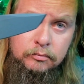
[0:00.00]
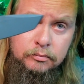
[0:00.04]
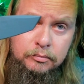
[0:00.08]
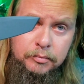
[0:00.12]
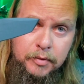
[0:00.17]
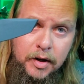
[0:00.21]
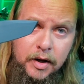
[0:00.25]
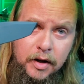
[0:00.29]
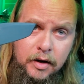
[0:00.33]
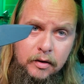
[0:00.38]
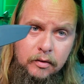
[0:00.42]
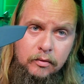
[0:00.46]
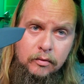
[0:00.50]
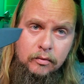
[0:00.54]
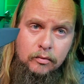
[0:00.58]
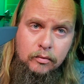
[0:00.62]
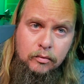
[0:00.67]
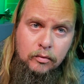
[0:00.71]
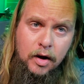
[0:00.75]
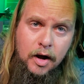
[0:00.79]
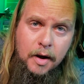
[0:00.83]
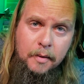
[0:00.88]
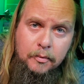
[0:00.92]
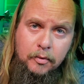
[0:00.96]
But
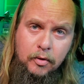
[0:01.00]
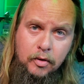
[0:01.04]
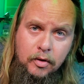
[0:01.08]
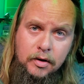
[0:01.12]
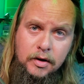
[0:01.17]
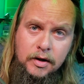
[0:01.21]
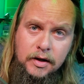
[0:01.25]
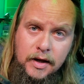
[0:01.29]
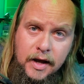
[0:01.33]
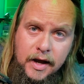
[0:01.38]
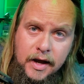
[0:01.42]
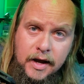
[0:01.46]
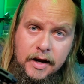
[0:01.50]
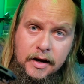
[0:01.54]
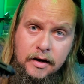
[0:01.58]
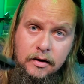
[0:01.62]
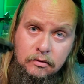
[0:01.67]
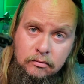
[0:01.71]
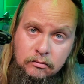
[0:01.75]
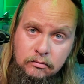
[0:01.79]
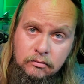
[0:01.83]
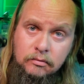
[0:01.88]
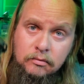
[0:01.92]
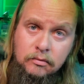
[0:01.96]
I'm going to
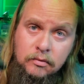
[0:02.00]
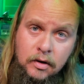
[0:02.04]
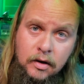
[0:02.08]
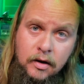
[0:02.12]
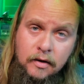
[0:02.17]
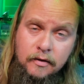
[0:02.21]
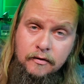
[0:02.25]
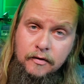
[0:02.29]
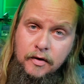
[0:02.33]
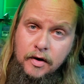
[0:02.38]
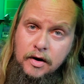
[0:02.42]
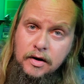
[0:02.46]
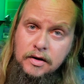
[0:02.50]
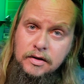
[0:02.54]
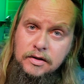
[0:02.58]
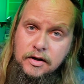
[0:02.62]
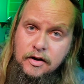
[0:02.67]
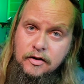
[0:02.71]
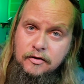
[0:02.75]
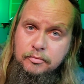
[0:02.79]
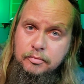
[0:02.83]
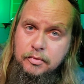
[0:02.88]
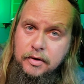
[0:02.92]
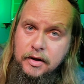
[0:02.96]
gain a very
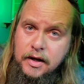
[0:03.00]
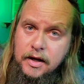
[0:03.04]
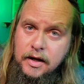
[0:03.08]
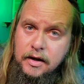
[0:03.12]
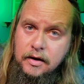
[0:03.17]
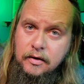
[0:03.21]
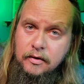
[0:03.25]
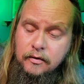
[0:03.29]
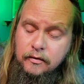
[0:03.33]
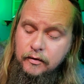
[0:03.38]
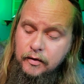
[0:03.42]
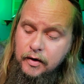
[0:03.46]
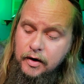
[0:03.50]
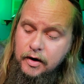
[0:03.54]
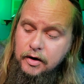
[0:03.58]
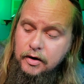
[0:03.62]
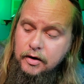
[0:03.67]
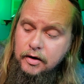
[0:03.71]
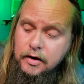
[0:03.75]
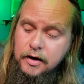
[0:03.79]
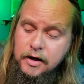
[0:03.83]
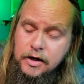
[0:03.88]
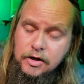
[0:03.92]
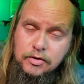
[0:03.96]
tough blade, very
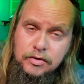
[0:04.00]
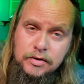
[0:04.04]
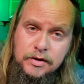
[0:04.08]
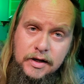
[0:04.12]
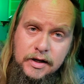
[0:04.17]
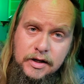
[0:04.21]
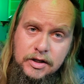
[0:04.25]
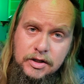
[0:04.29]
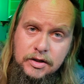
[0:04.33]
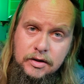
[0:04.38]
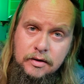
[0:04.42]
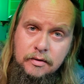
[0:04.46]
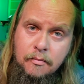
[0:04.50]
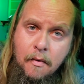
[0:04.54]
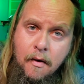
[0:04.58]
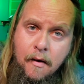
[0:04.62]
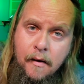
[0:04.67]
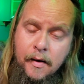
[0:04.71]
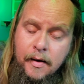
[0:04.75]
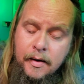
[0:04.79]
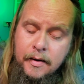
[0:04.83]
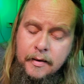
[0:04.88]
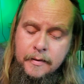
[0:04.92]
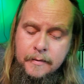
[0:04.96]
good edge retention.
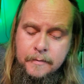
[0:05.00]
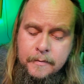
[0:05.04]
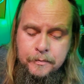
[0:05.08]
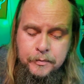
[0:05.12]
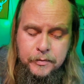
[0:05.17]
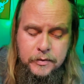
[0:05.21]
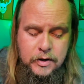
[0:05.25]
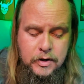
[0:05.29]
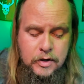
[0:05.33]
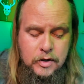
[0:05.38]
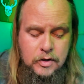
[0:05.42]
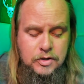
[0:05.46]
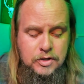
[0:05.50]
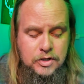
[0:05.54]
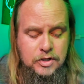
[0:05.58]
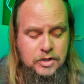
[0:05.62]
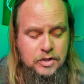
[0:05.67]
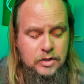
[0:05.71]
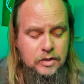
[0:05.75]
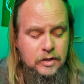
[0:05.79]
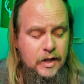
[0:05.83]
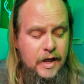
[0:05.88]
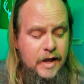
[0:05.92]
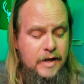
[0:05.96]
You know, she
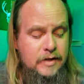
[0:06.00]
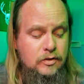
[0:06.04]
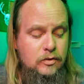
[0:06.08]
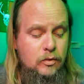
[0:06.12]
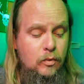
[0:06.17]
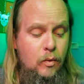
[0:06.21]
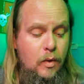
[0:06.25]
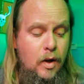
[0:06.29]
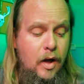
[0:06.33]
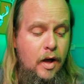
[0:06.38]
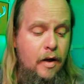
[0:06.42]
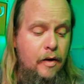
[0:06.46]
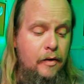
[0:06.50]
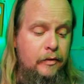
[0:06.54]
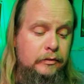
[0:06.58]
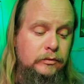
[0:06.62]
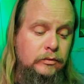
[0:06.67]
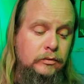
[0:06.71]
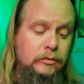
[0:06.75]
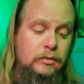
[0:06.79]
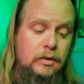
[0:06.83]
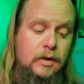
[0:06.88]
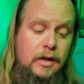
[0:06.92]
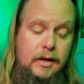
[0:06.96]
should last a while
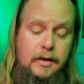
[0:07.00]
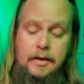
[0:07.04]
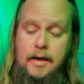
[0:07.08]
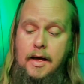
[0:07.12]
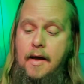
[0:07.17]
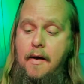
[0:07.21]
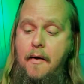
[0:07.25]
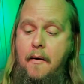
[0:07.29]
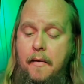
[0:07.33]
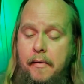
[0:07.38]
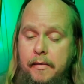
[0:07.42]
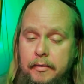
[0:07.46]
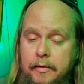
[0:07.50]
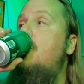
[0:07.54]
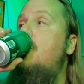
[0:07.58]
like that.